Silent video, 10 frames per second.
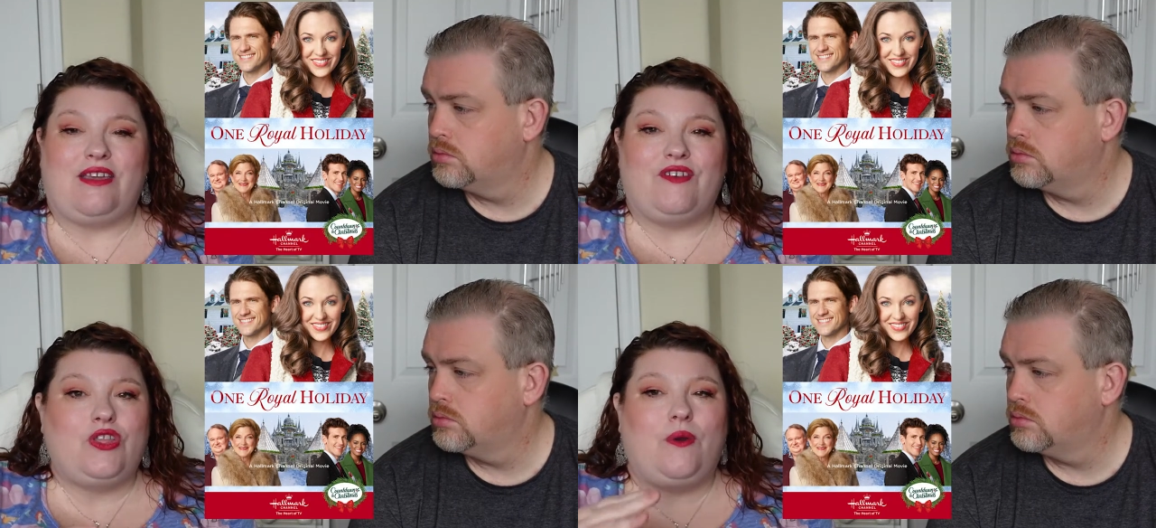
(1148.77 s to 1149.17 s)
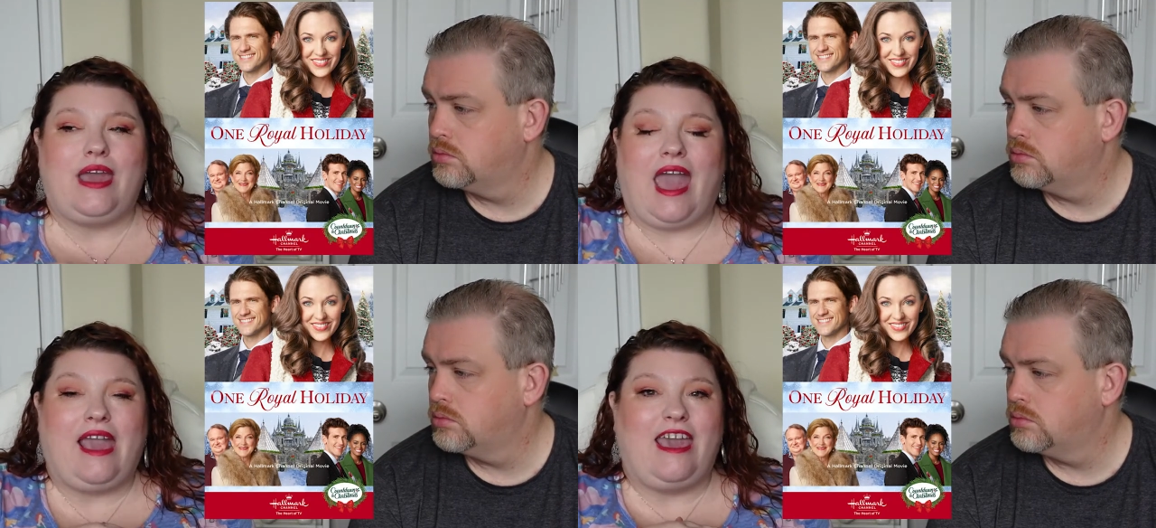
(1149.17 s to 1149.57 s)
Speaker 1: Even though
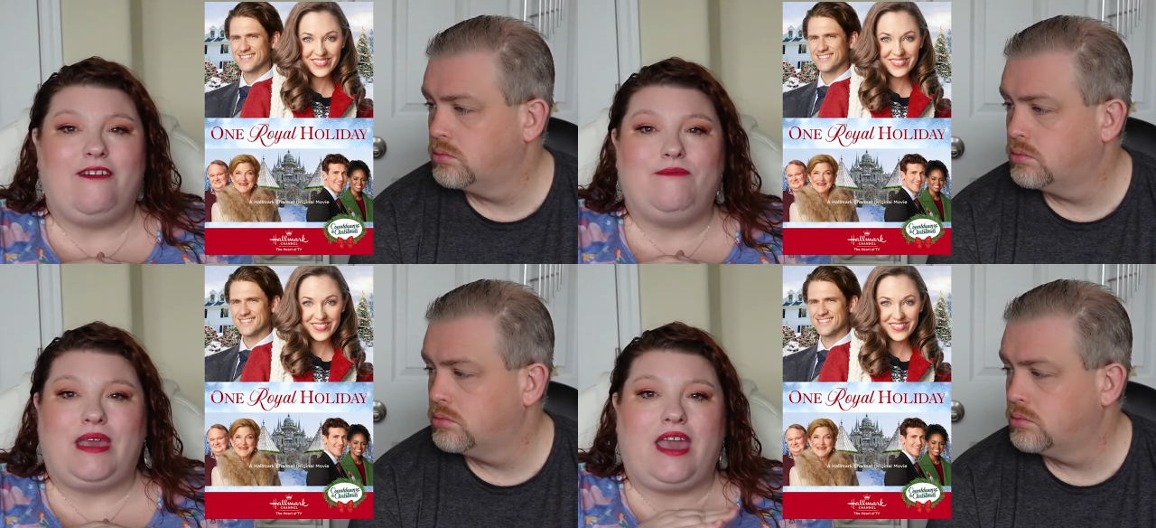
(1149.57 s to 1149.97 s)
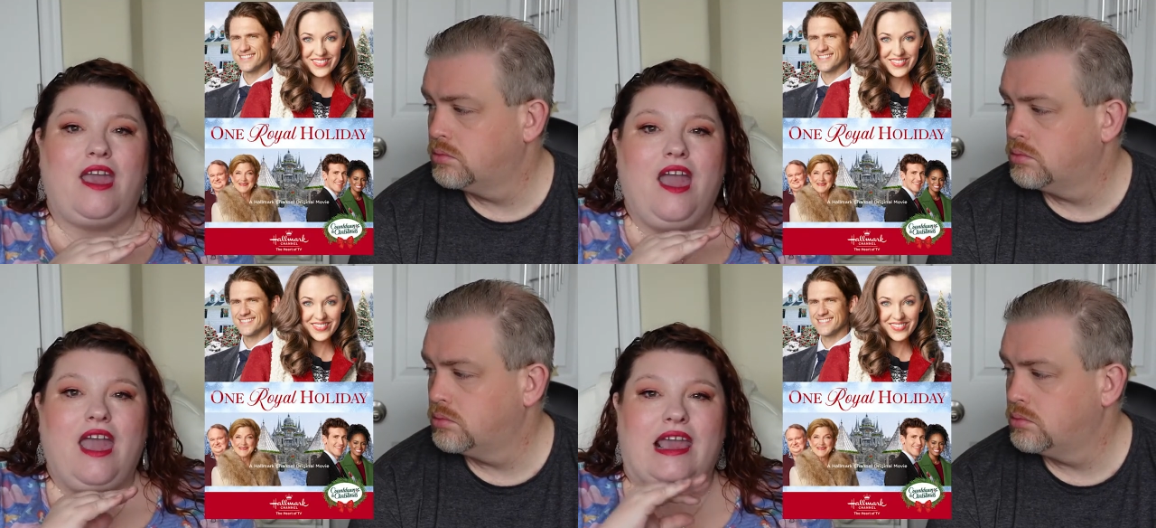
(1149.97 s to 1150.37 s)
it gave
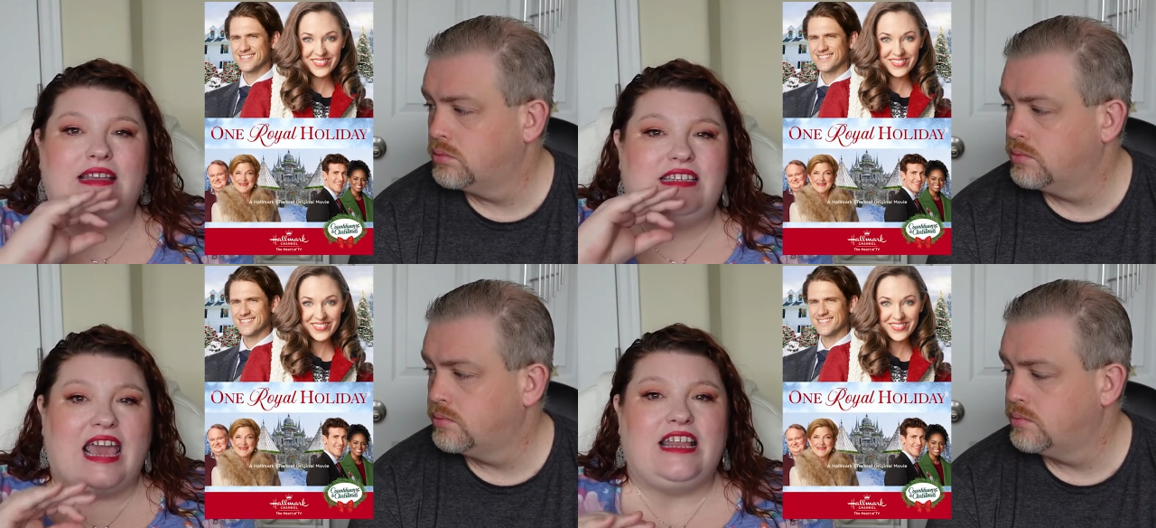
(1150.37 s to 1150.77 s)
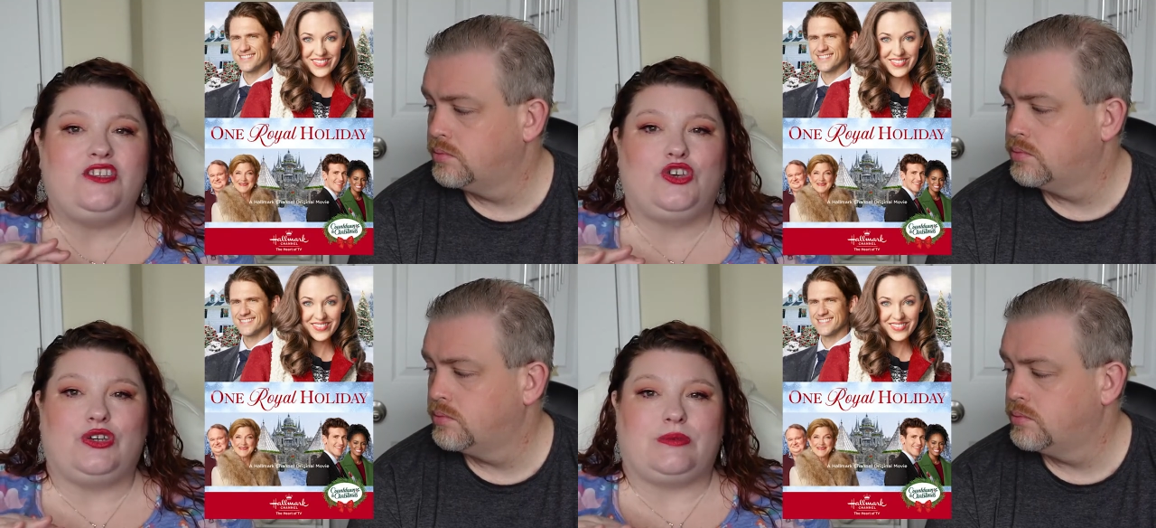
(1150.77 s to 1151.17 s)
me
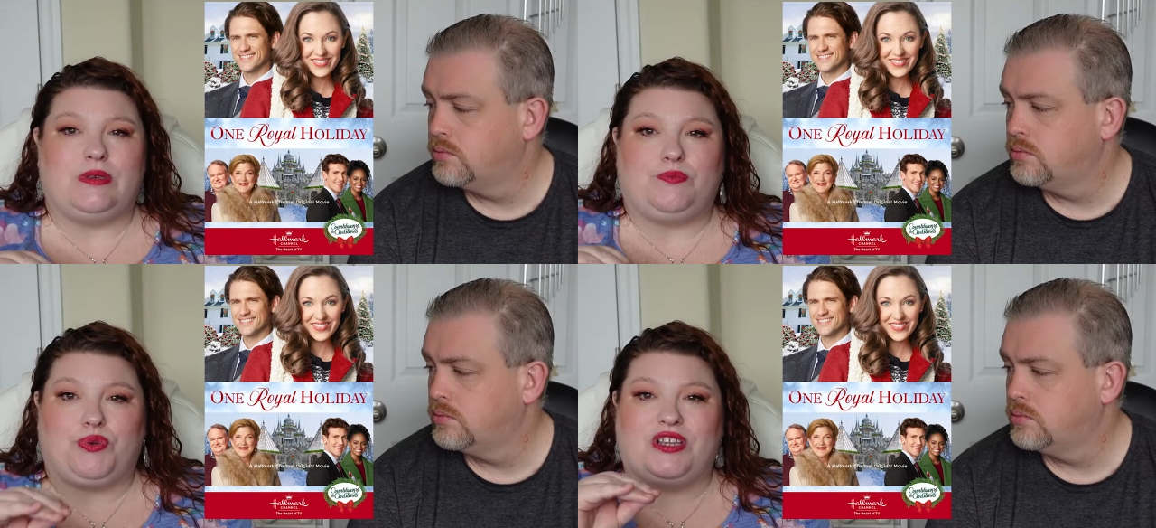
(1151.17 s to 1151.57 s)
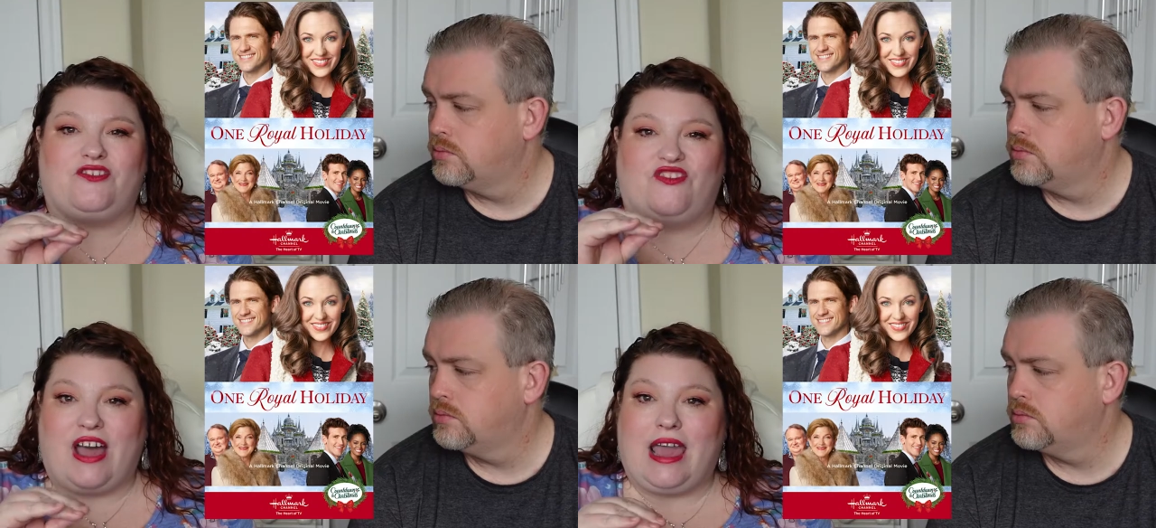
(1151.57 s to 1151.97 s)
intense Christmas
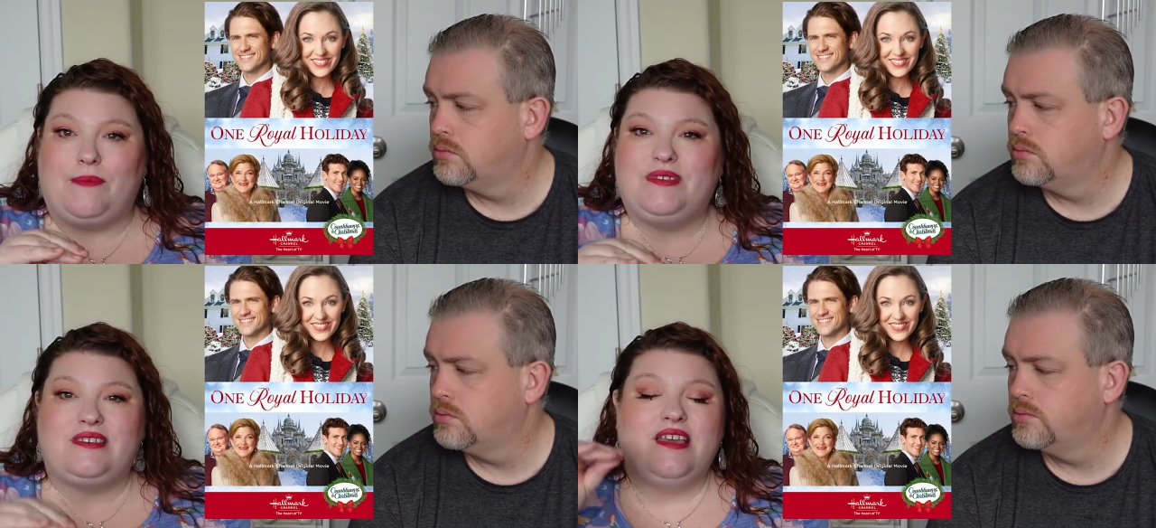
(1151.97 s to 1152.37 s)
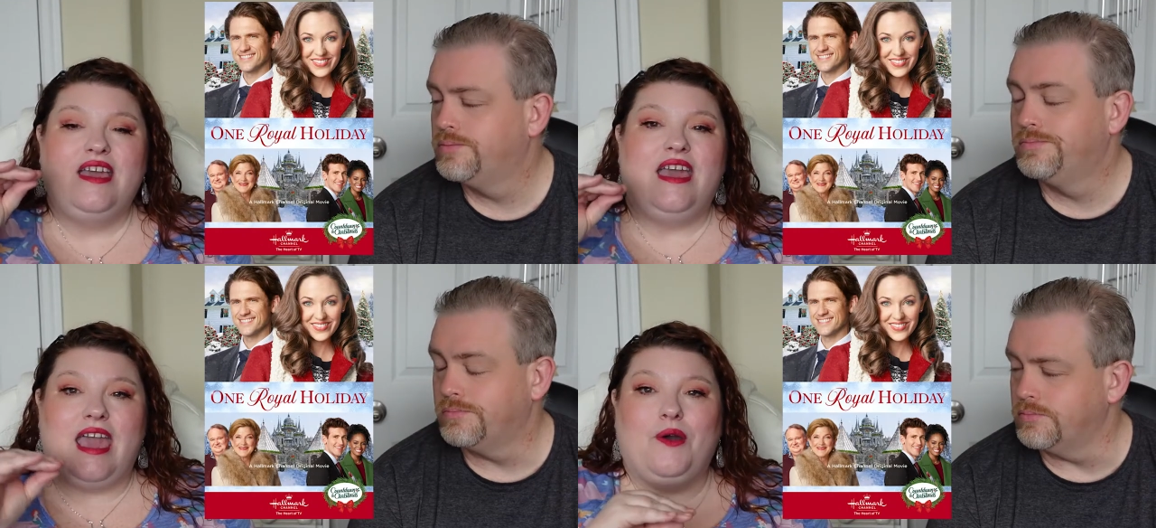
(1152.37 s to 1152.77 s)
Prince vibes,
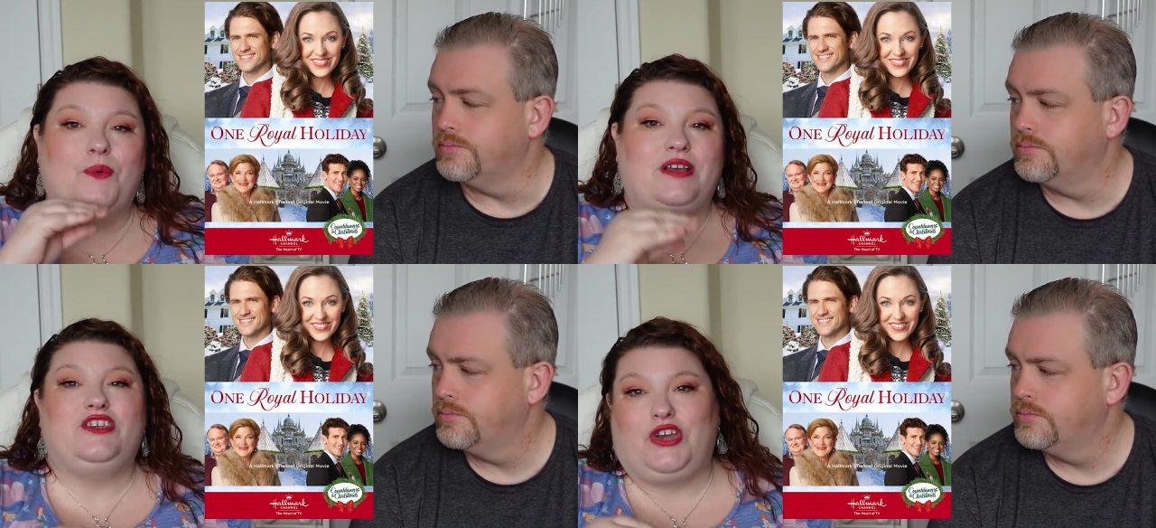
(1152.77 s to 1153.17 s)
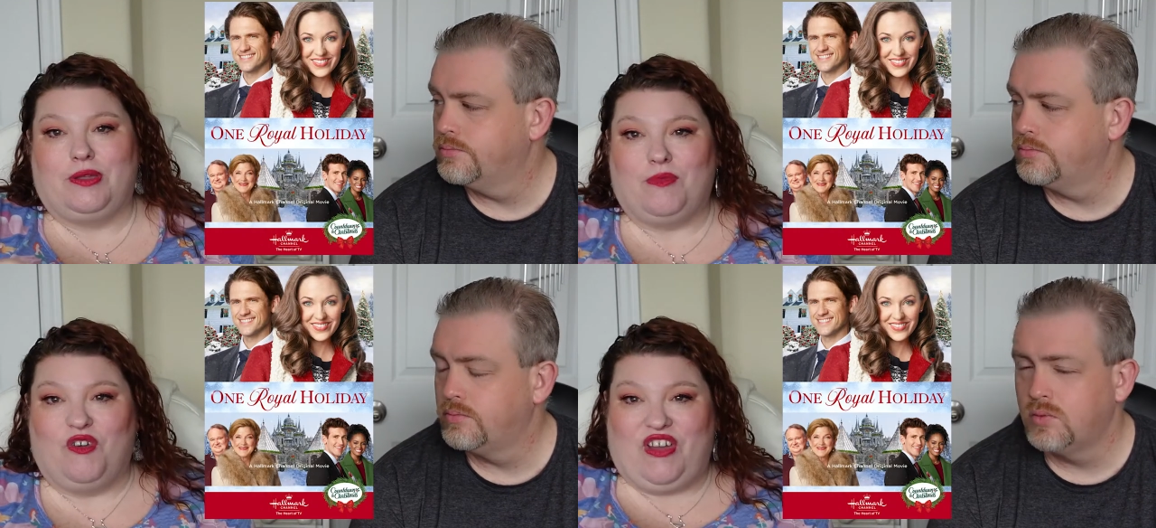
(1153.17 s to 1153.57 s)
it was a
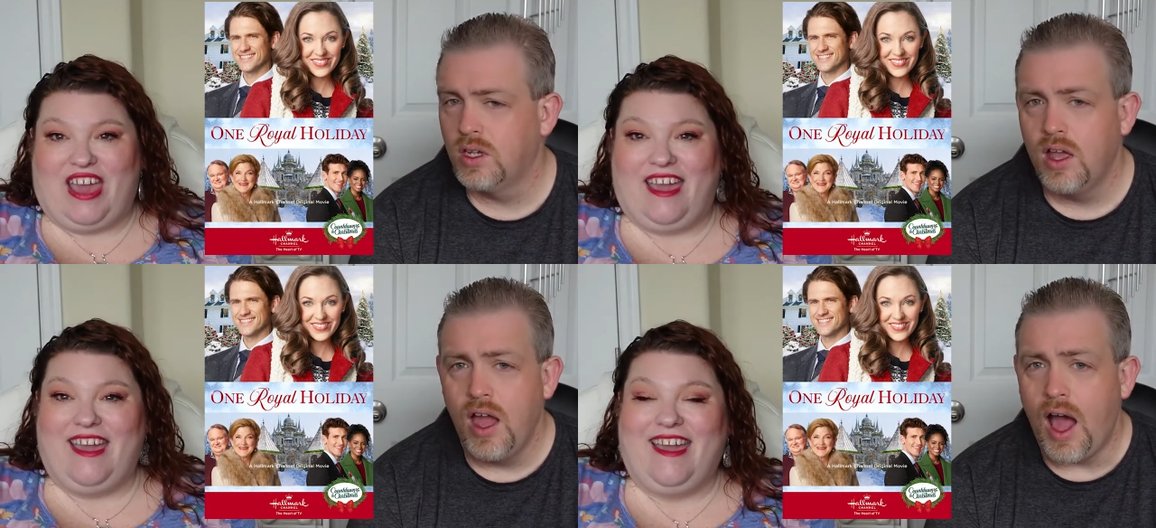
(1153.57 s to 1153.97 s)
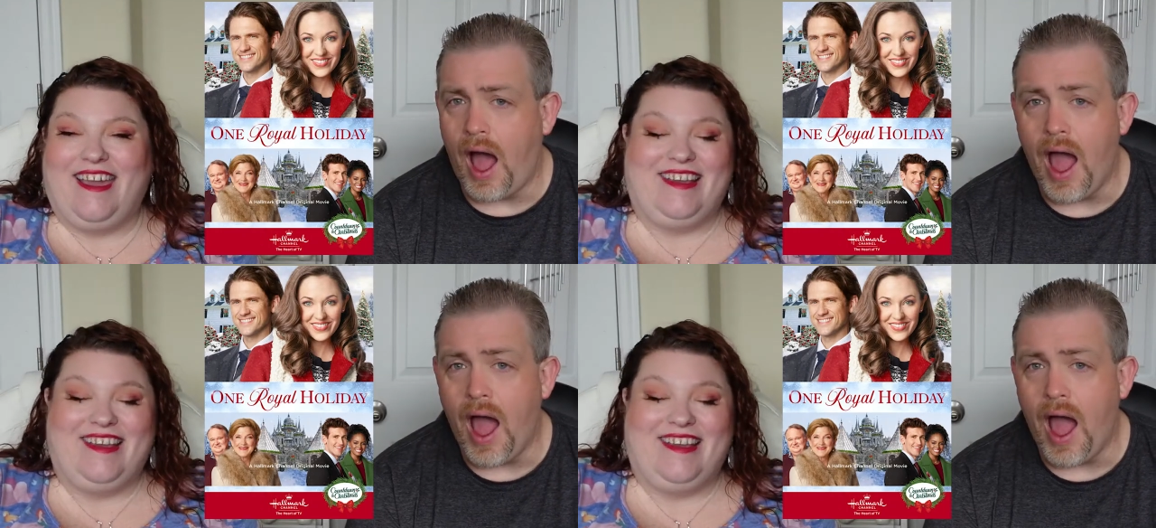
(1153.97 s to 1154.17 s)
good movie.